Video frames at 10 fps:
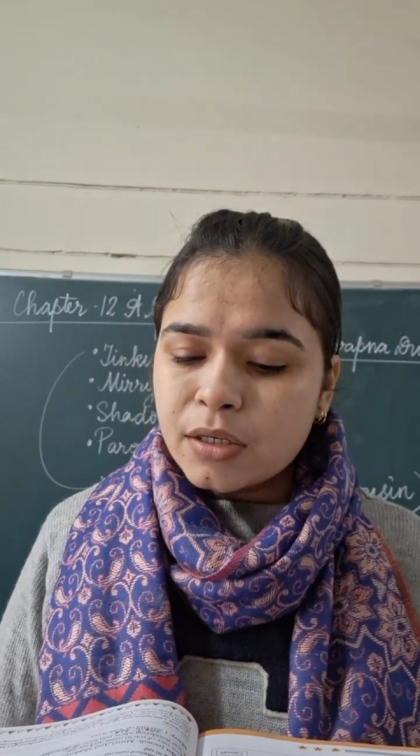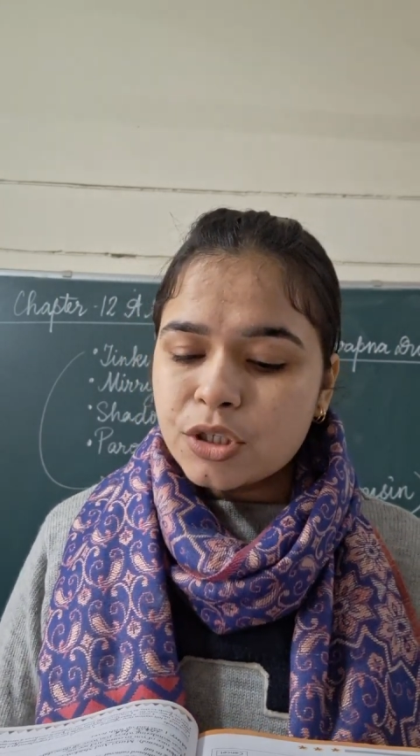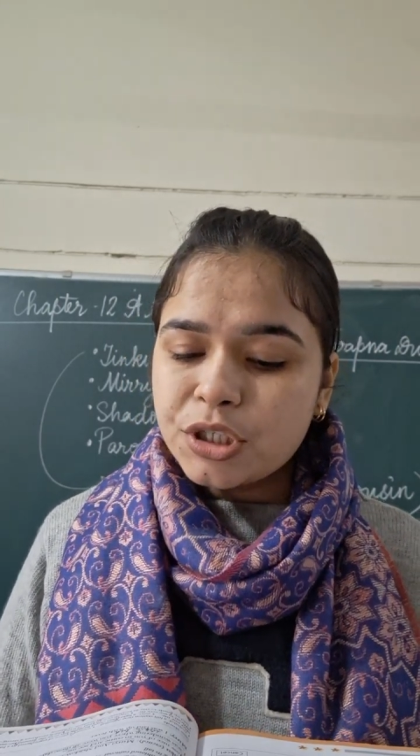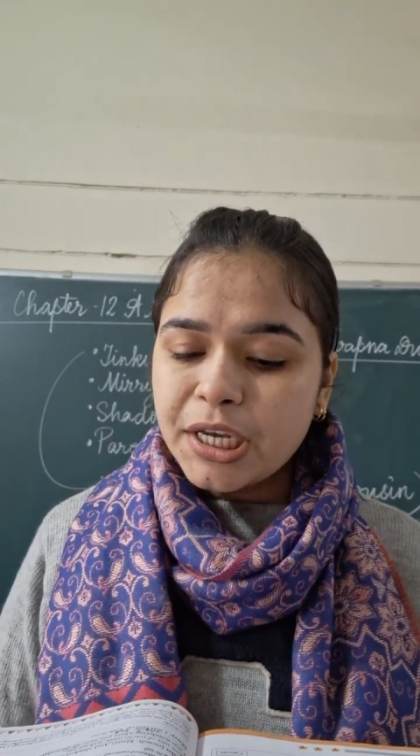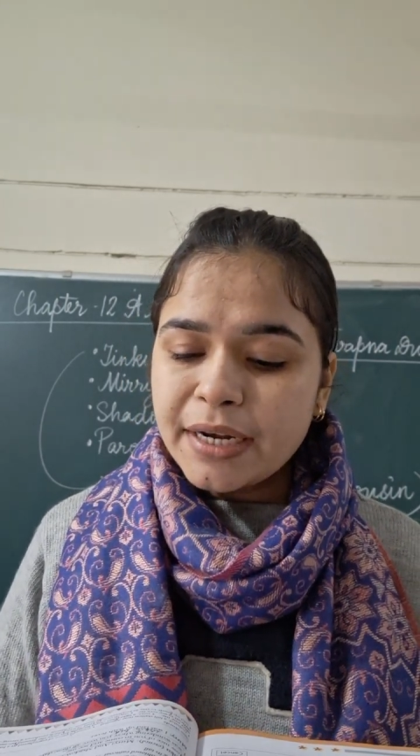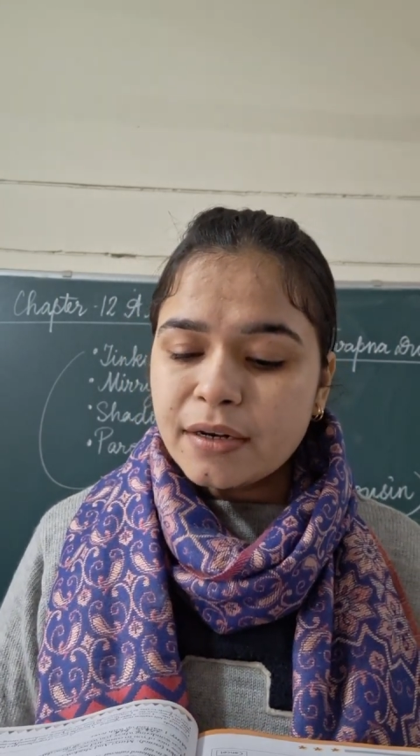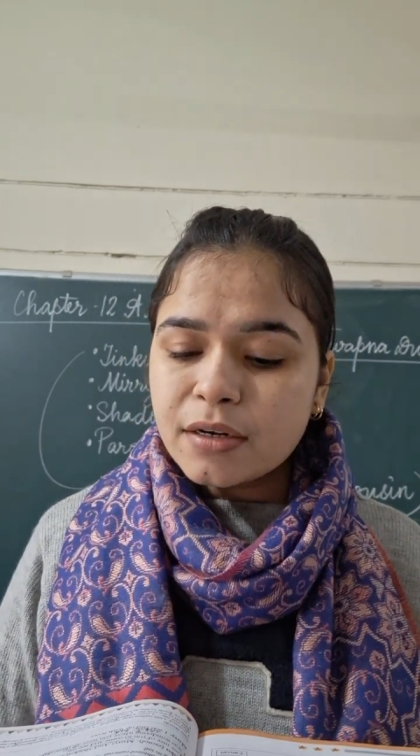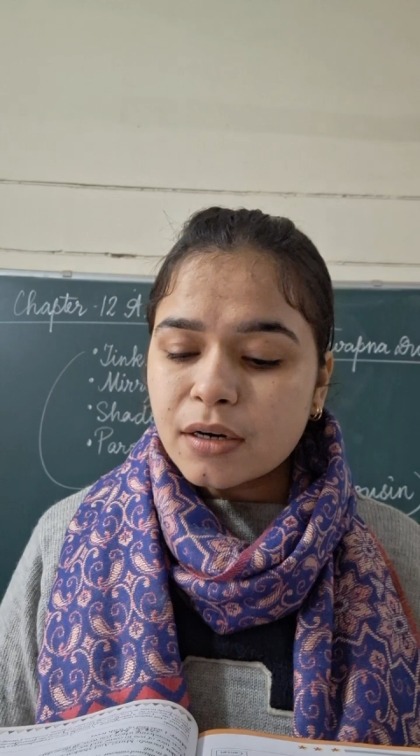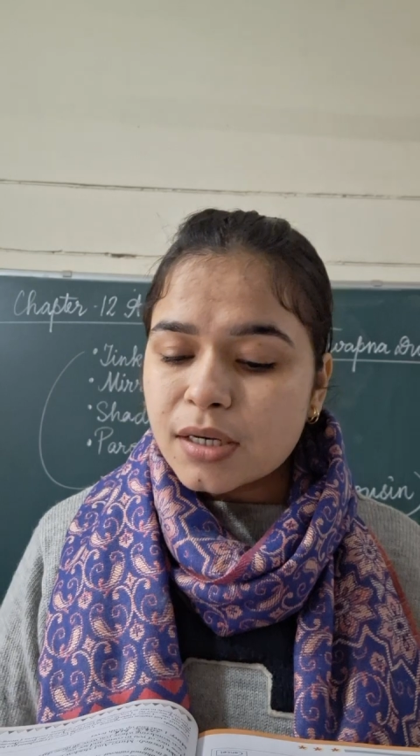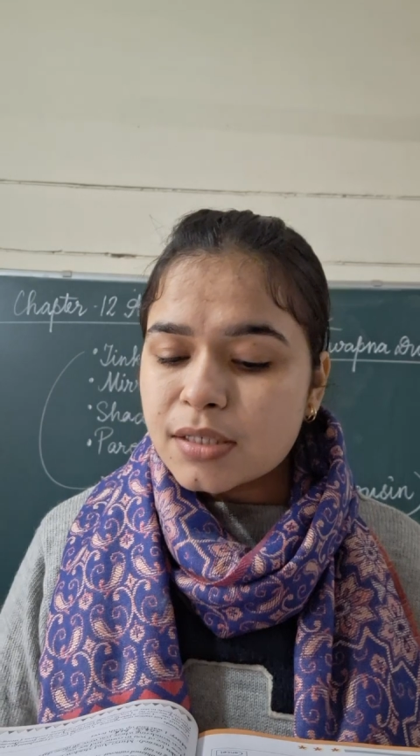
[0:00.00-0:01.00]
She
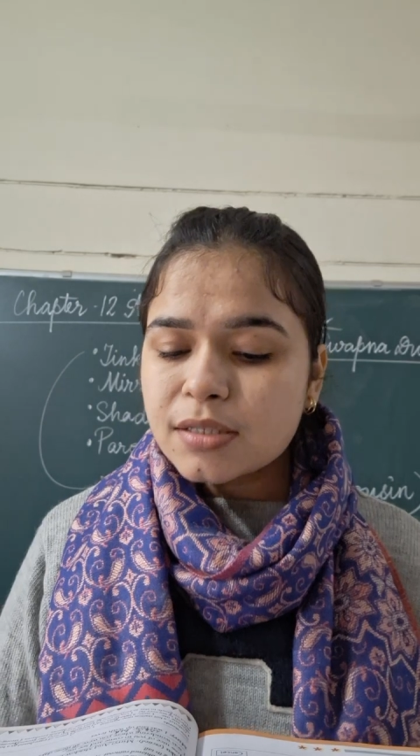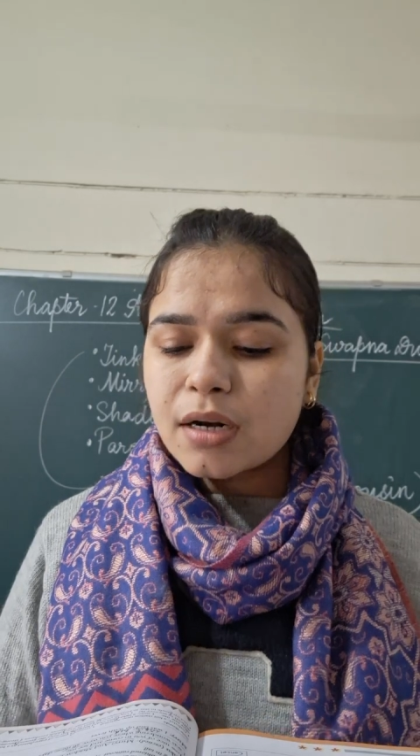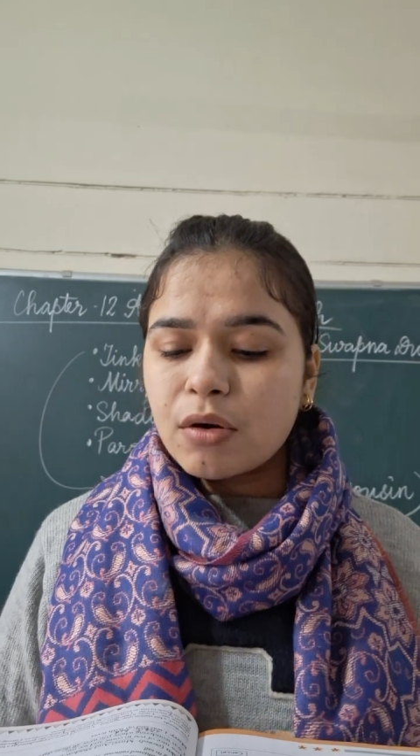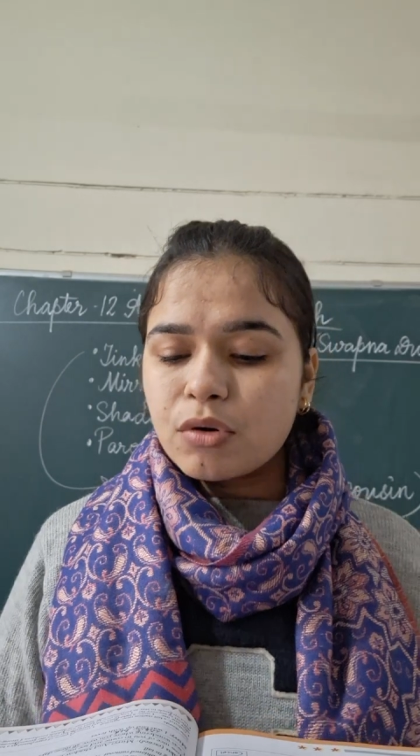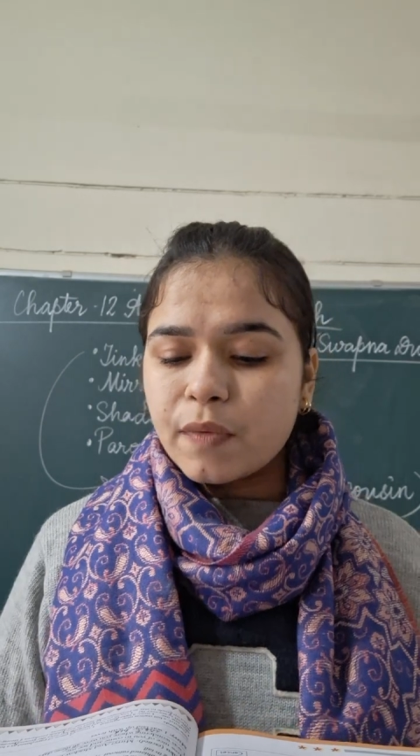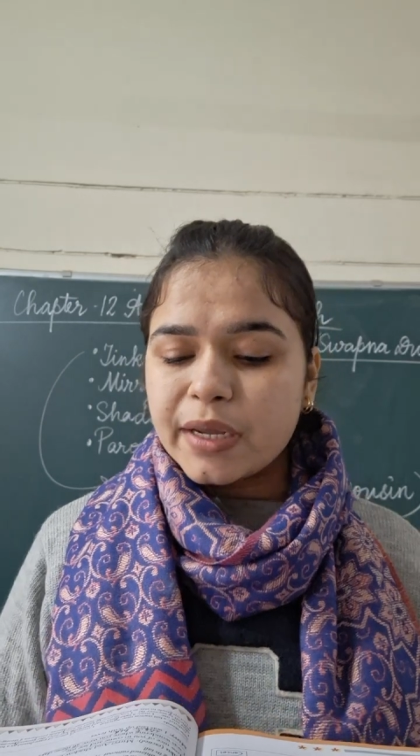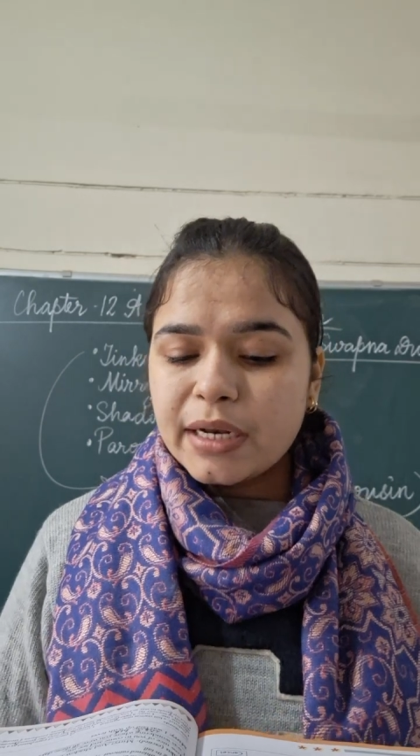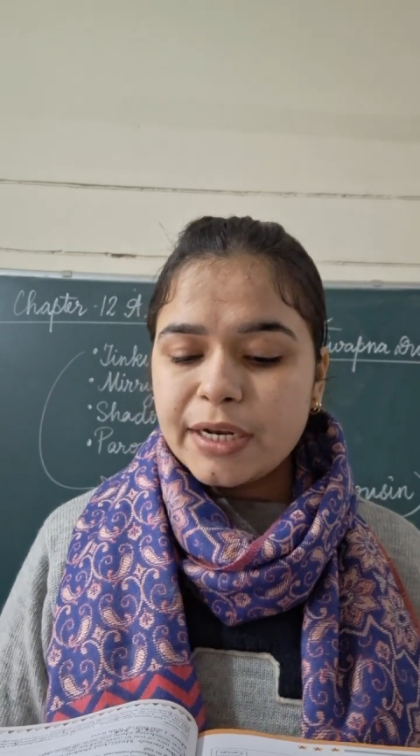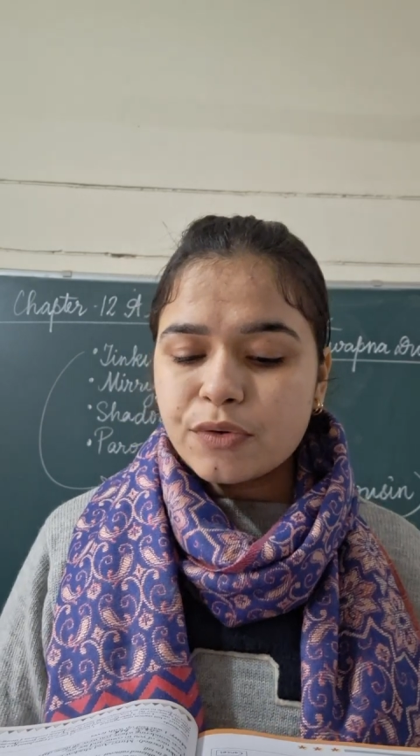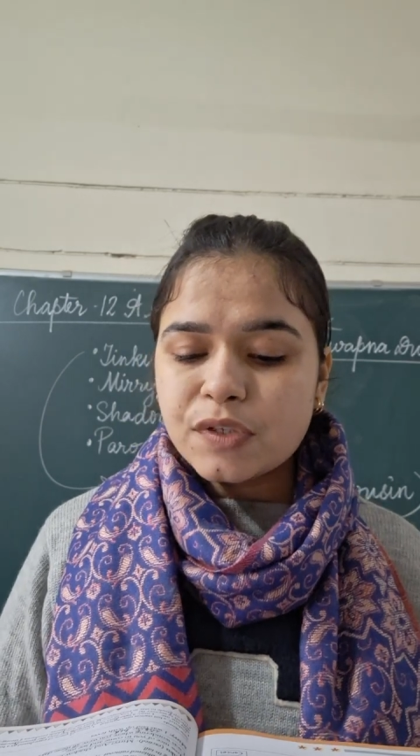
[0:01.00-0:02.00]
turns around
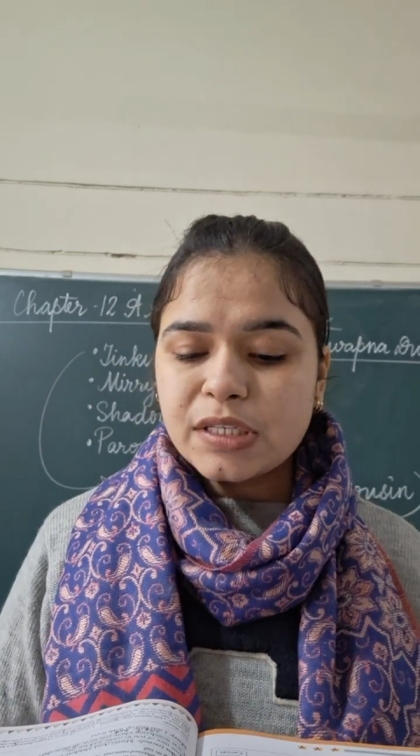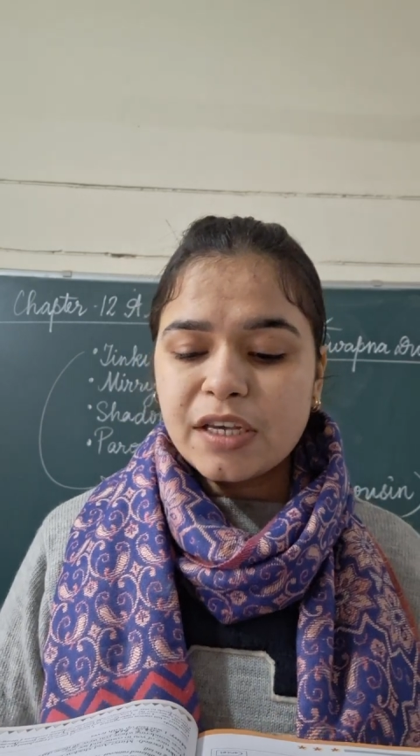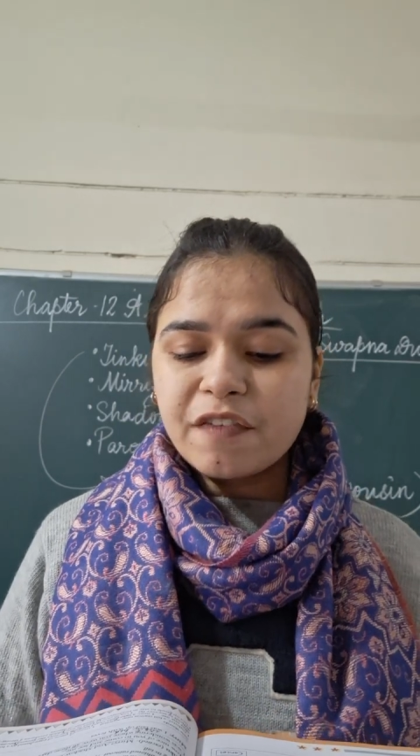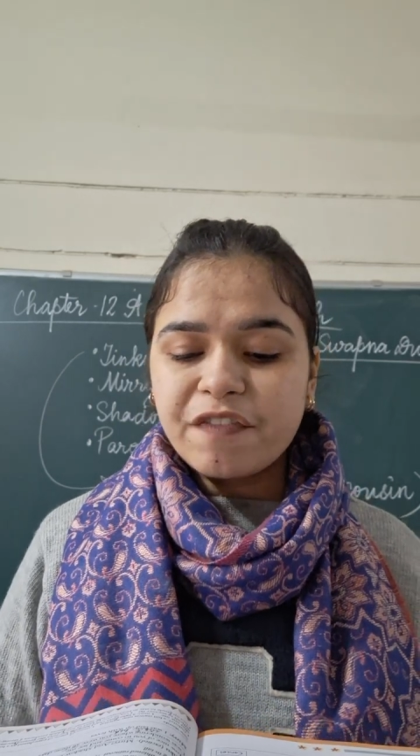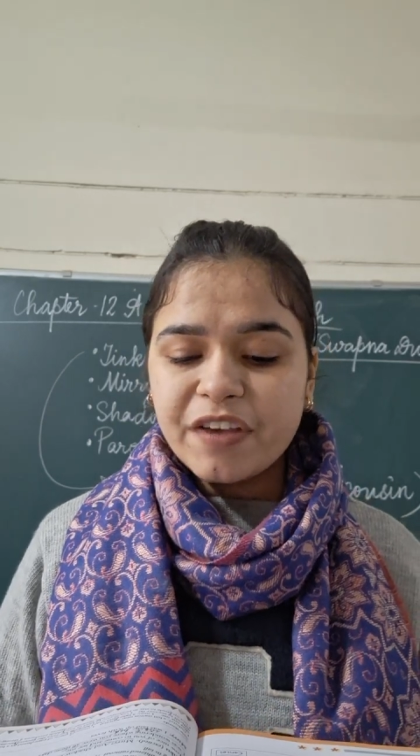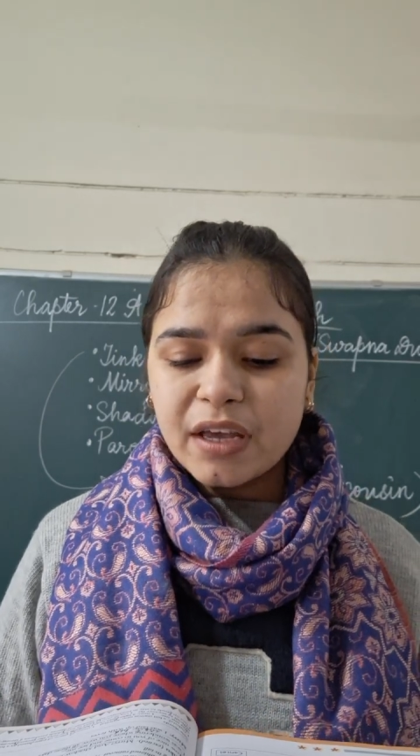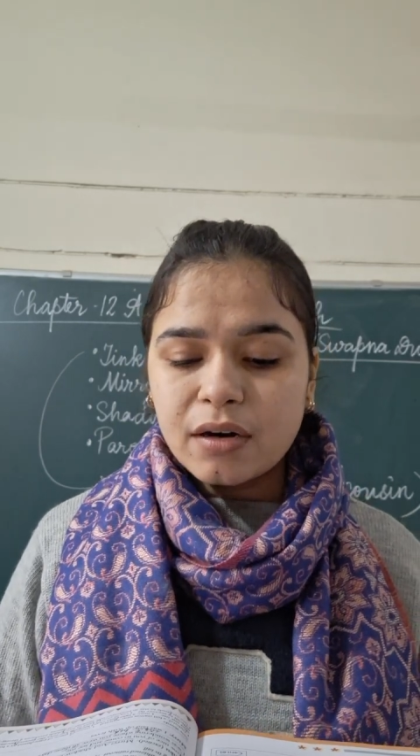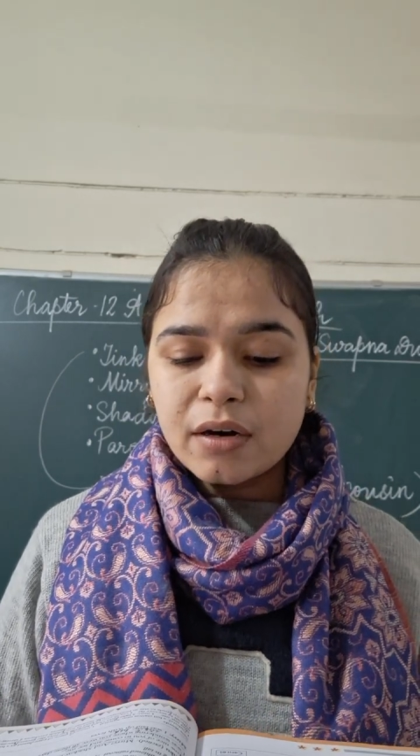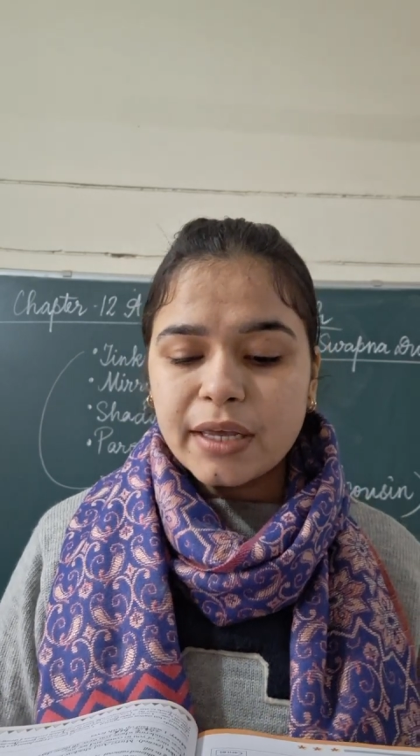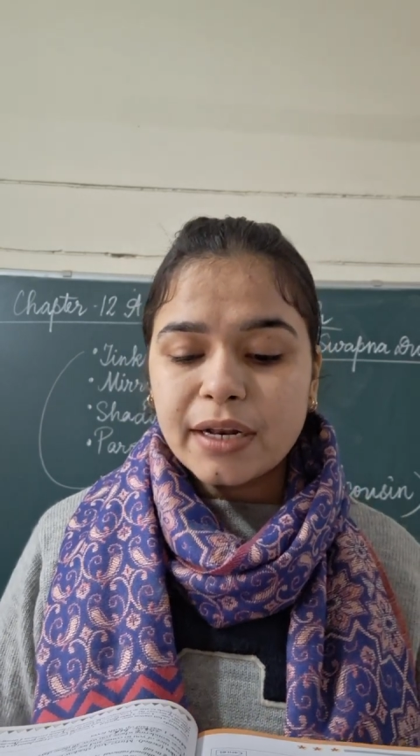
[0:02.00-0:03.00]
quickly to see a figure